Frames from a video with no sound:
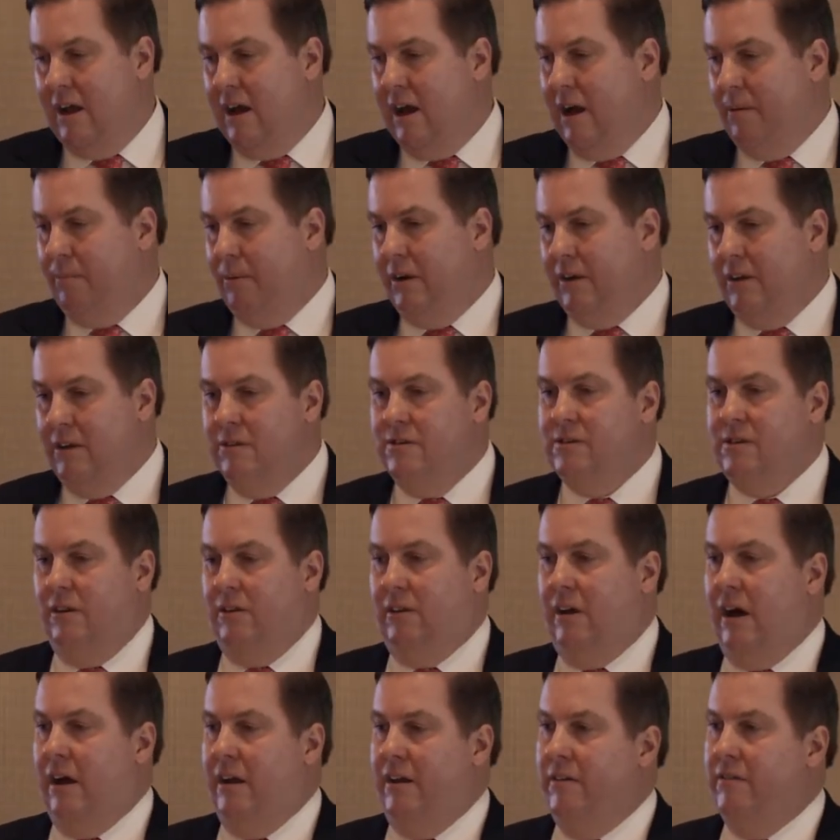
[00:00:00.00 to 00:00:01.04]
I'm going to use a
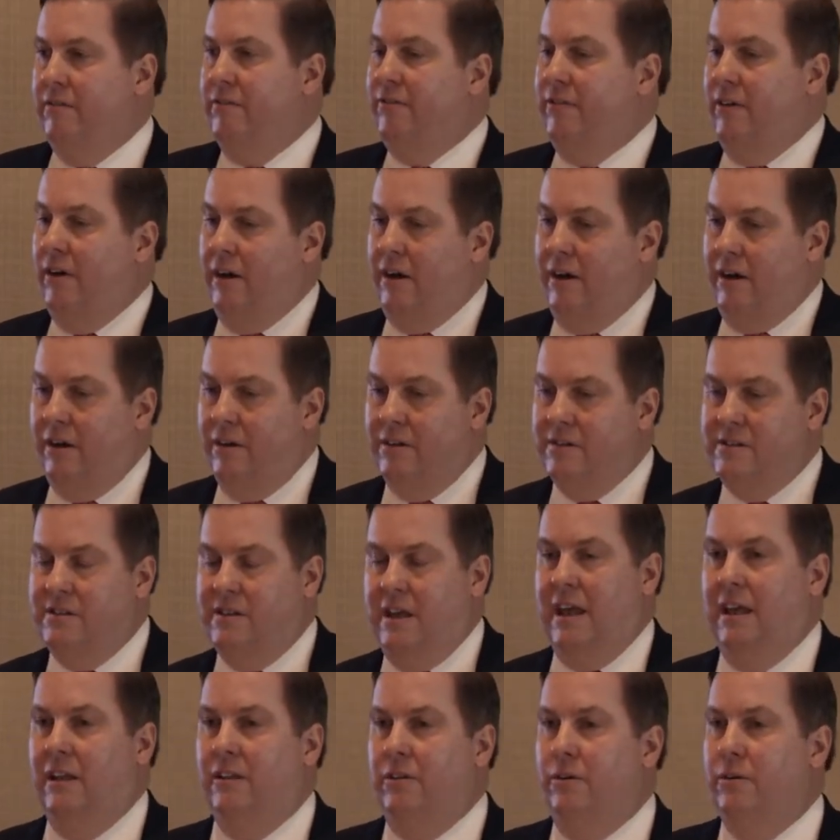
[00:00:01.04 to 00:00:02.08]
lot of uh, St.